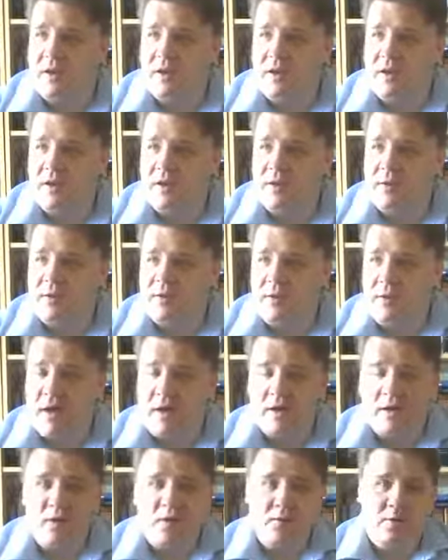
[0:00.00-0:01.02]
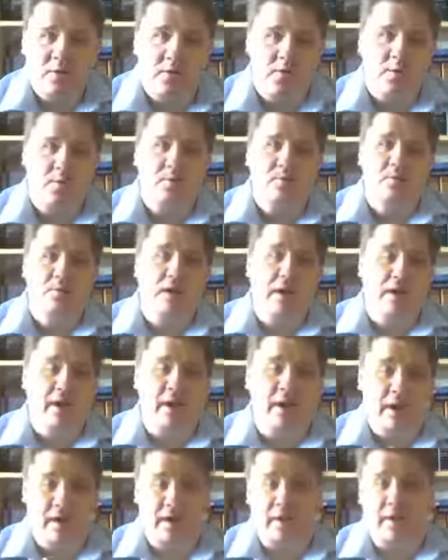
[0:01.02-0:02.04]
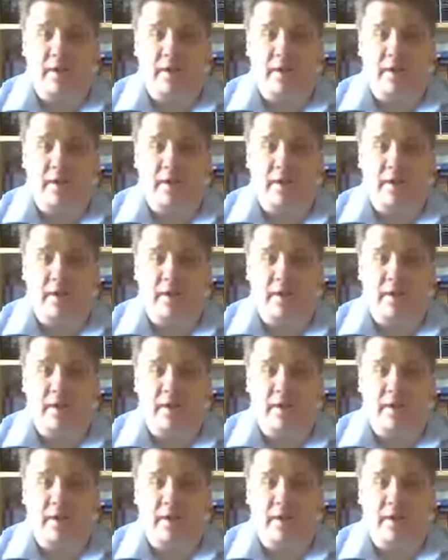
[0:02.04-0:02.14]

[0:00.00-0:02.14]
I could submit an